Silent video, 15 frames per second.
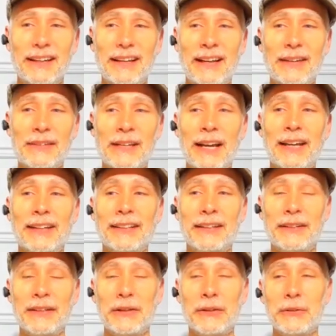I've gotten to
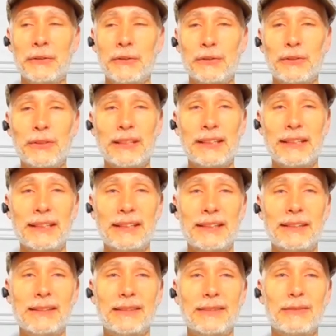know
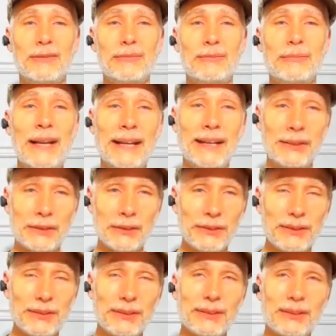the
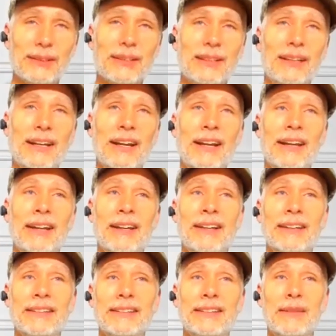managers,
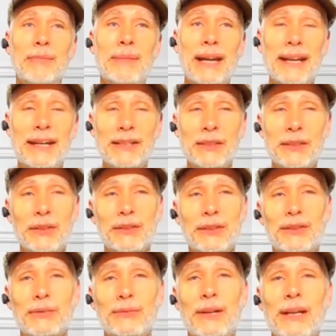and the
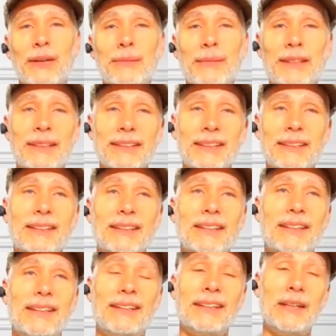managers recommended
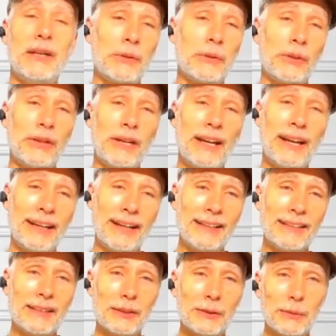the owner and I get
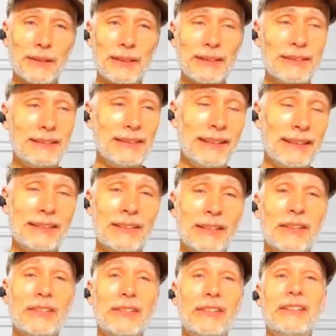in touch with each
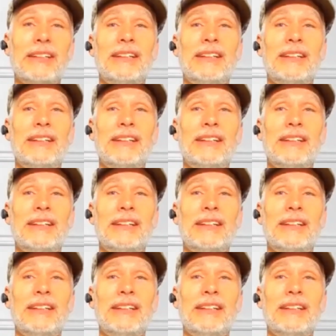other.